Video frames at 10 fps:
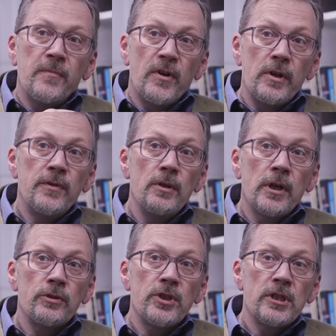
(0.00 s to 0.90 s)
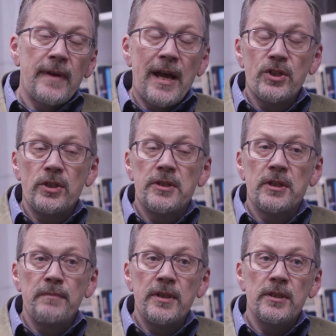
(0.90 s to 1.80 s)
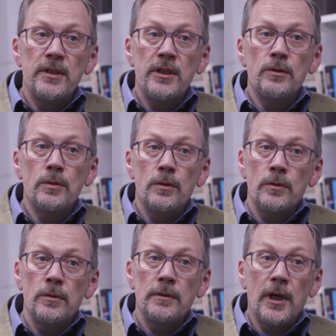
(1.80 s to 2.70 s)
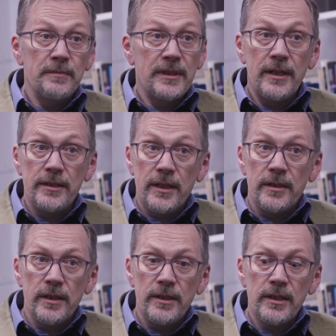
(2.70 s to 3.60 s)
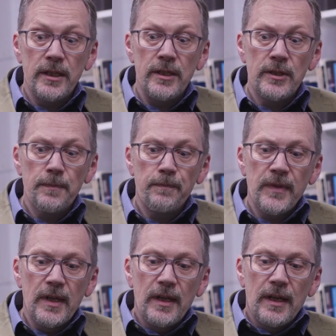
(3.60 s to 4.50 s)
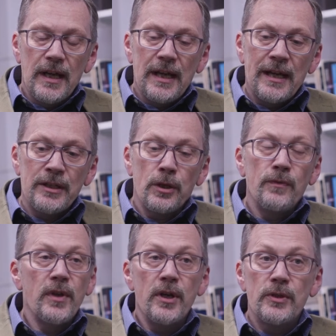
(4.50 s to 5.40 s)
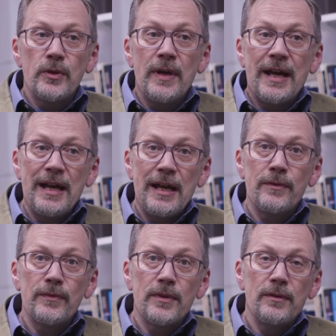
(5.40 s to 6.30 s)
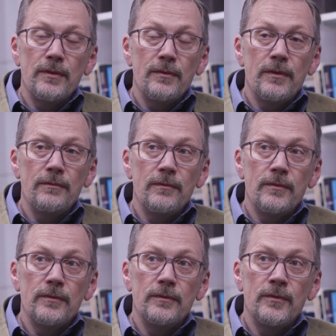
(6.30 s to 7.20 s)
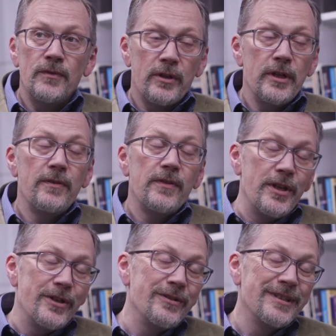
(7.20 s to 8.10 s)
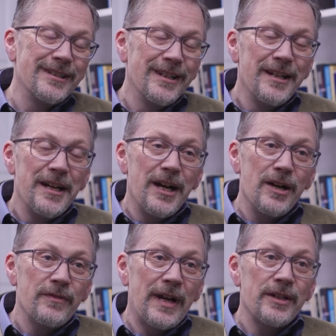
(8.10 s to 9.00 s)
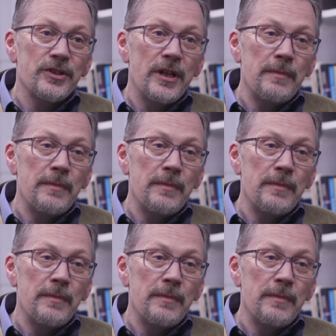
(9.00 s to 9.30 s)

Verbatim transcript: Very few countries have actually submitted new or updated NDCs, and of those who have, very few have actually